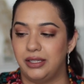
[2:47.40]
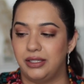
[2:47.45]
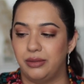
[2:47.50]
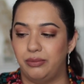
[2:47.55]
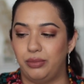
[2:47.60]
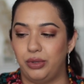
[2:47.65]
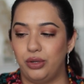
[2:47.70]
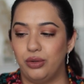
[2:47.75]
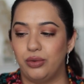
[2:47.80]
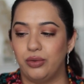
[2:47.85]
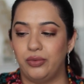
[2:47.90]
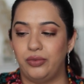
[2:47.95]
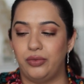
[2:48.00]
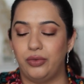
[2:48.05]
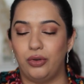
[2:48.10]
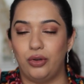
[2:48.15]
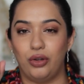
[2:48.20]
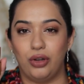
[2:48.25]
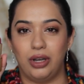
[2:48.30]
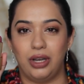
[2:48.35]
It is a
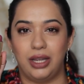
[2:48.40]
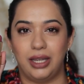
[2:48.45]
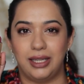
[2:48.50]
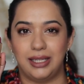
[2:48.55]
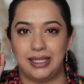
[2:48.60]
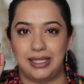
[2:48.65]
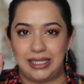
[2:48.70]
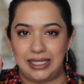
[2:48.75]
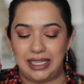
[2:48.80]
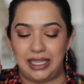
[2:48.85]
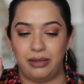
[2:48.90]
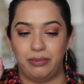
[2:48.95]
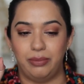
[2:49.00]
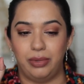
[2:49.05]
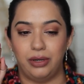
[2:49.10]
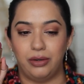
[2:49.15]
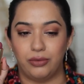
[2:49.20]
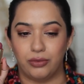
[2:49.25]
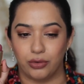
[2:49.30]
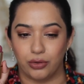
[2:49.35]
beautiful,
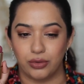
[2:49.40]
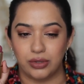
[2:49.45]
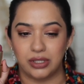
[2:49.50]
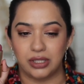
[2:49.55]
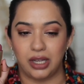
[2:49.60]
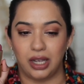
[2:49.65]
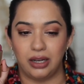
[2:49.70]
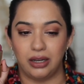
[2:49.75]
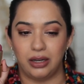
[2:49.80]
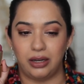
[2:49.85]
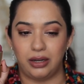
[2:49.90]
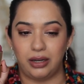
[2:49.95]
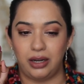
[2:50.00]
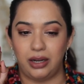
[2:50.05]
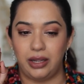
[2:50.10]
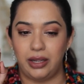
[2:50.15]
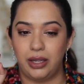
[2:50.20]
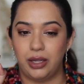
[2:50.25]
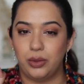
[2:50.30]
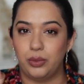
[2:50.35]
deep rose
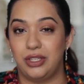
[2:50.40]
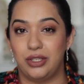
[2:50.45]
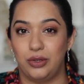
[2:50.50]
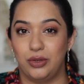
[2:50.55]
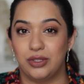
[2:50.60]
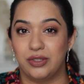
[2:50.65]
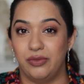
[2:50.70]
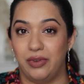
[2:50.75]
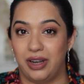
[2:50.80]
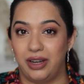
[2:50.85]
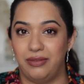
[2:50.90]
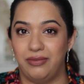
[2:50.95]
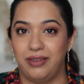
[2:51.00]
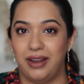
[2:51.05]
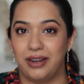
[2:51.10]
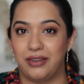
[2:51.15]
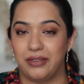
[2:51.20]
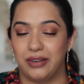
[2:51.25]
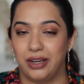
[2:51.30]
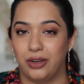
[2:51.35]
color, which looks very
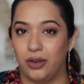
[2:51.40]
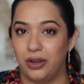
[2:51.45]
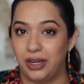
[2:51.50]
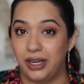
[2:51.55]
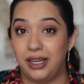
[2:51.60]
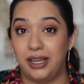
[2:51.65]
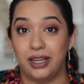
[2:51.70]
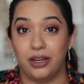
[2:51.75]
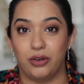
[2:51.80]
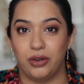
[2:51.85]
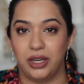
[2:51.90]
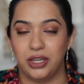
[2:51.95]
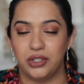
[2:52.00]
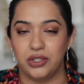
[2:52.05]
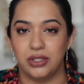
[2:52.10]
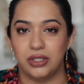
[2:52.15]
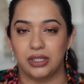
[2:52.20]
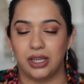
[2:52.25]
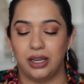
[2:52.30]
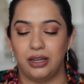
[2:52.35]
flattering on Indian or
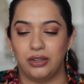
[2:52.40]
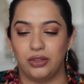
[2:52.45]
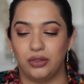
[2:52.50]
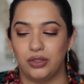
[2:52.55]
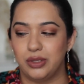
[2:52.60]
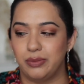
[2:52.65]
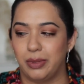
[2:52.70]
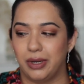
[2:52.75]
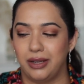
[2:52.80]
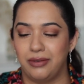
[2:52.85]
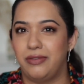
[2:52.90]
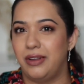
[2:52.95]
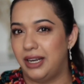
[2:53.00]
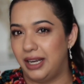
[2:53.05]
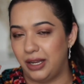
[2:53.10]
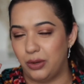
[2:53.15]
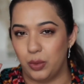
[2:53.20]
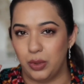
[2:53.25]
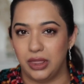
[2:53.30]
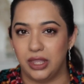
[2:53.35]
Asian skin tones. But I
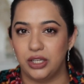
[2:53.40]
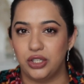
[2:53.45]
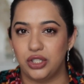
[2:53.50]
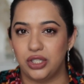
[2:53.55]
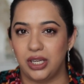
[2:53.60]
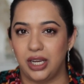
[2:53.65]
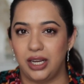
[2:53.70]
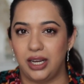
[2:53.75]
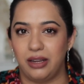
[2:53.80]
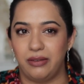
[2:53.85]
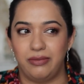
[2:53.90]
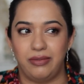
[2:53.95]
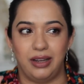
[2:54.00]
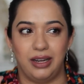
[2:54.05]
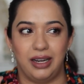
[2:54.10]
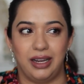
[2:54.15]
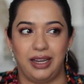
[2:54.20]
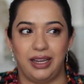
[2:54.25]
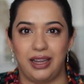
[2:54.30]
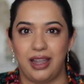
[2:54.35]
feel like with this shade, I
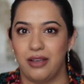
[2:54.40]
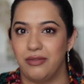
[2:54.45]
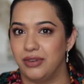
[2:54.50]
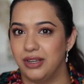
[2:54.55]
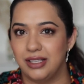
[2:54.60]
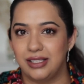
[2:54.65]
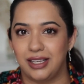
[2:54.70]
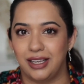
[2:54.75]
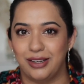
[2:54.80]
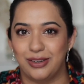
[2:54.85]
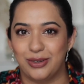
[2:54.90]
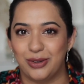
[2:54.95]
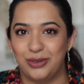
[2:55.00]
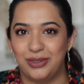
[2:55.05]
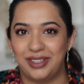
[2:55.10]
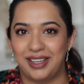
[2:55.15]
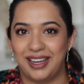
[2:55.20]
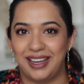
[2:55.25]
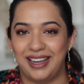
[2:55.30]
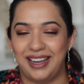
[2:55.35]
feel like every skin
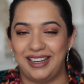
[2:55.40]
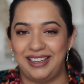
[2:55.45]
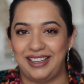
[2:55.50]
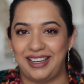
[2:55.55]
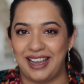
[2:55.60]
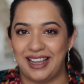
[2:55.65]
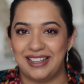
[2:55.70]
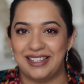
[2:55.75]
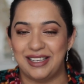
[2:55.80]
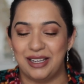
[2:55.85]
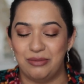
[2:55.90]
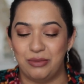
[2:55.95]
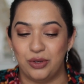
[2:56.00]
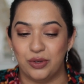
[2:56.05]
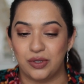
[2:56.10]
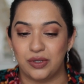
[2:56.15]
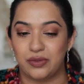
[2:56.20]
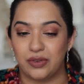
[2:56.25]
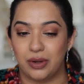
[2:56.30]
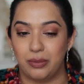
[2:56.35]
tone can get
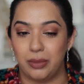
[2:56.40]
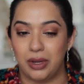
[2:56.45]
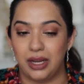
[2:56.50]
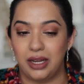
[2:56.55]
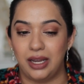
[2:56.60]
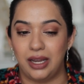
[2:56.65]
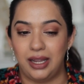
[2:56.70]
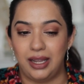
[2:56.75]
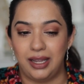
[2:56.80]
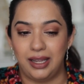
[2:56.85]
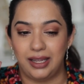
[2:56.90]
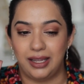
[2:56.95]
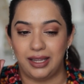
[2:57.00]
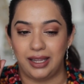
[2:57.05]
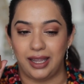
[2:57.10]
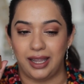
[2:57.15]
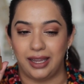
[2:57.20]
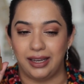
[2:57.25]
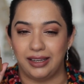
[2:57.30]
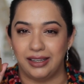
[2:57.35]
some use from it.
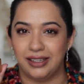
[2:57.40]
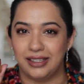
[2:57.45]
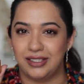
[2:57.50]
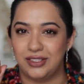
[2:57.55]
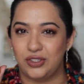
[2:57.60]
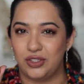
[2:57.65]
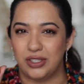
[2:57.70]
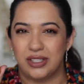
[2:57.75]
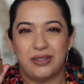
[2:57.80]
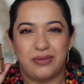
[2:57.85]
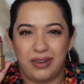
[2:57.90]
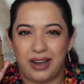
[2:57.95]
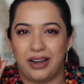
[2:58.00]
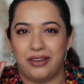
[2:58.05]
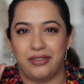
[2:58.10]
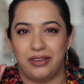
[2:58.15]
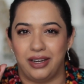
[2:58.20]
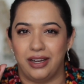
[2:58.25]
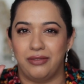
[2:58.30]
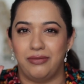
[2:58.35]
It is just
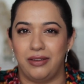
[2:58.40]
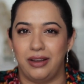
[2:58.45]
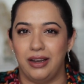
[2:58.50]
flattering.